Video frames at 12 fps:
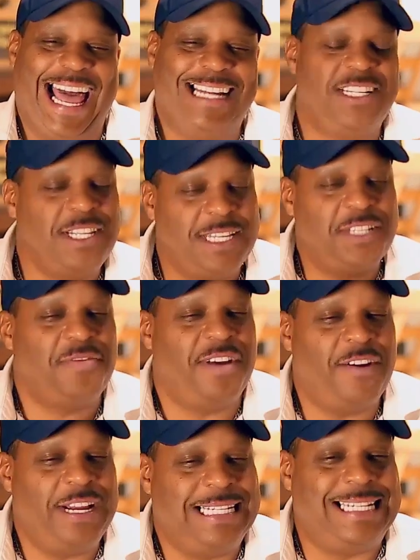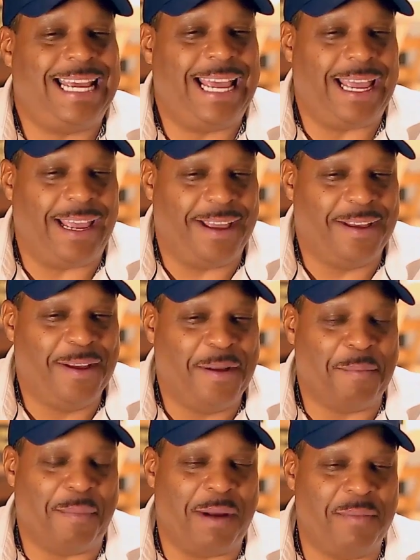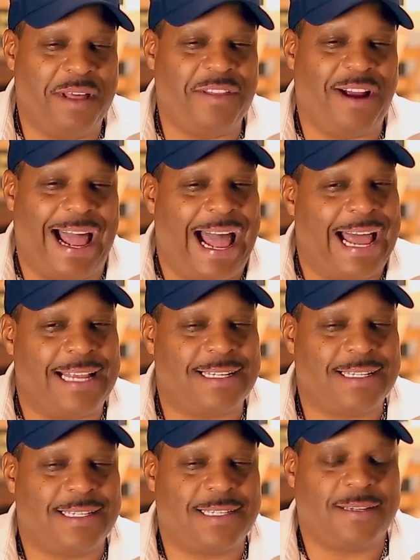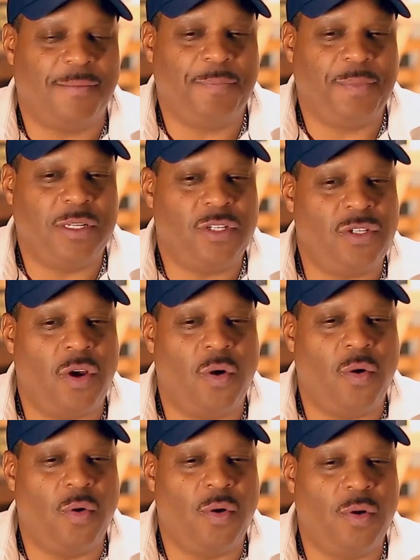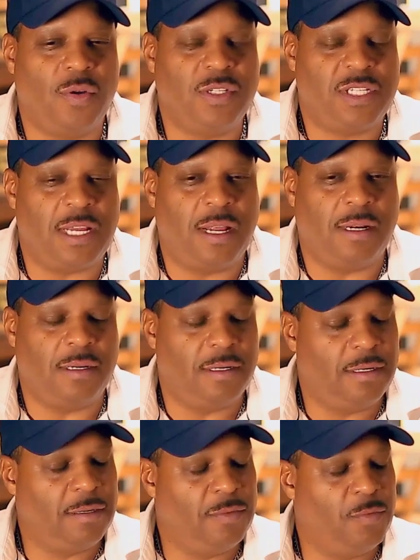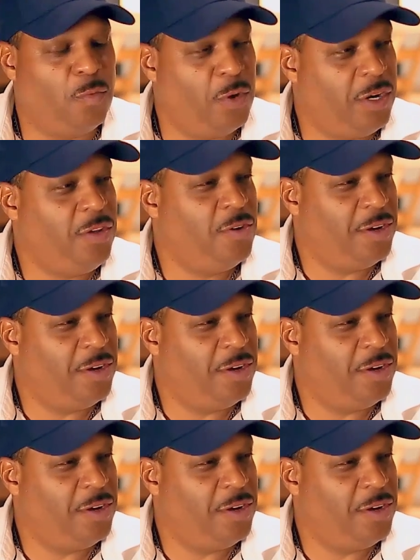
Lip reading: And to this very day, my mother asks, so, son, when are